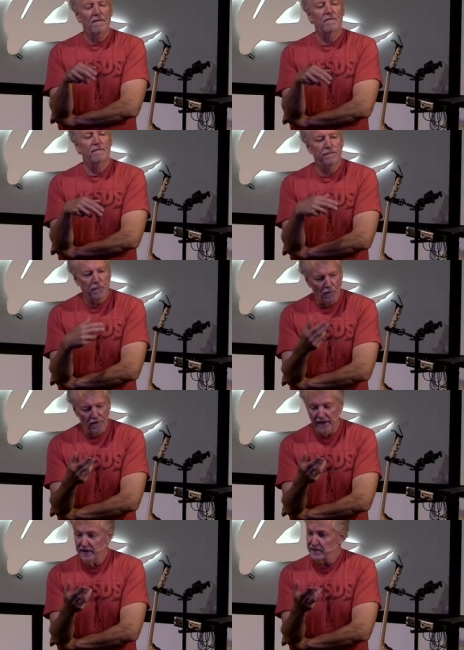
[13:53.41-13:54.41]

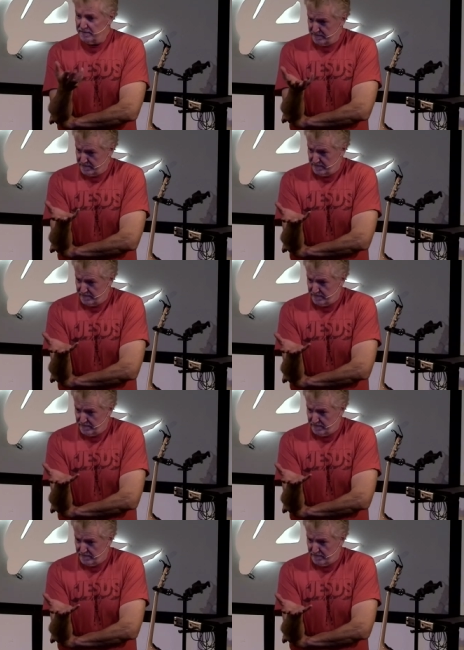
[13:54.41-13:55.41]
for it.
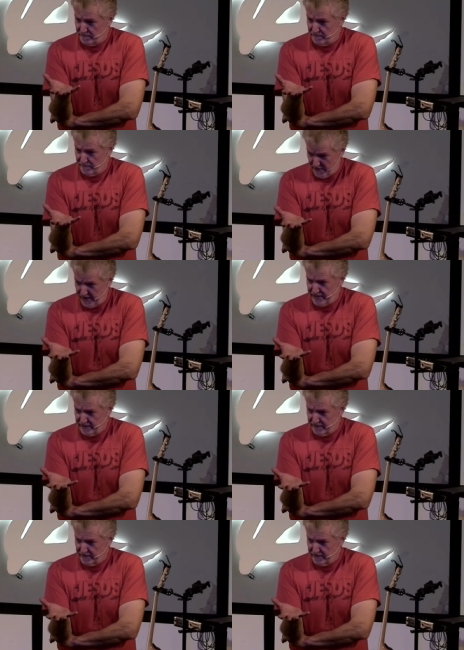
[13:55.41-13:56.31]
Right?